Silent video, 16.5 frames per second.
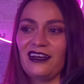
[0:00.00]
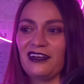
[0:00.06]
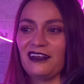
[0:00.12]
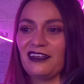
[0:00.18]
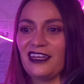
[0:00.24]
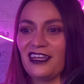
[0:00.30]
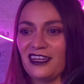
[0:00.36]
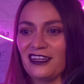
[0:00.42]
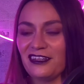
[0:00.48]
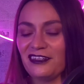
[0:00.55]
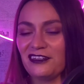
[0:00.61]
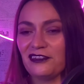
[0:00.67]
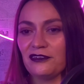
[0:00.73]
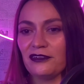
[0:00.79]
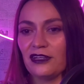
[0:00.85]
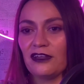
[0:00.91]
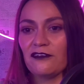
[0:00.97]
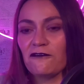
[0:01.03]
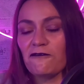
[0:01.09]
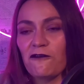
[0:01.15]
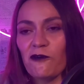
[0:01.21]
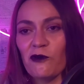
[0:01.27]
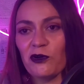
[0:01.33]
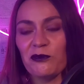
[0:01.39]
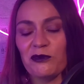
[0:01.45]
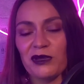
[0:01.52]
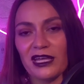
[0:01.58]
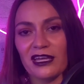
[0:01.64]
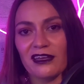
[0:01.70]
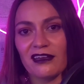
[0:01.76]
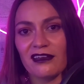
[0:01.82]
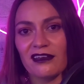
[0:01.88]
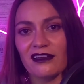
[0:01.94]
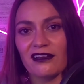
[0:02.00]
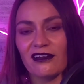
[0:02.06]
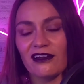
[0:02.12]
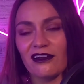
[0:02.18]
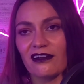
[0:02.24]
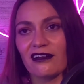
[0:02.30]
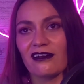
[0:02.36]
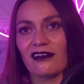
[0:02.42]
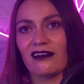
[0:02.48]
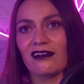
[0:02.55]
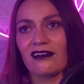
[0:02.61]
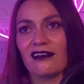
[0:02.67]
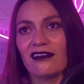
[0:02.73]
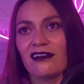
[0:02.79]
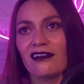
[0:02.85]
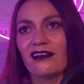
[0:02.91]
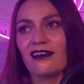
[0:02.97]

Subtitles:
in informing her